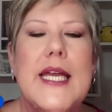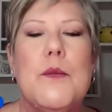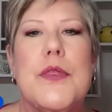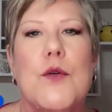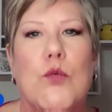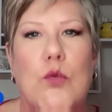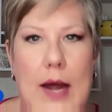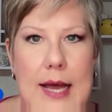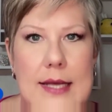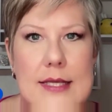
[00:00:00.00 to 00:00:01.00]
in with the
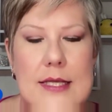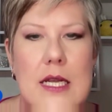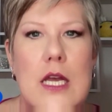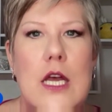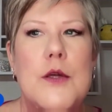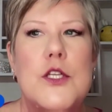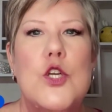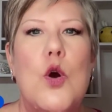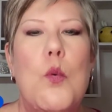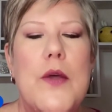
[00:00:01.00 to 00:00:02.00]
rest. You
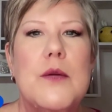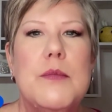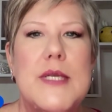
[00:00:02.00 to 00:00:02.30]
don't want them to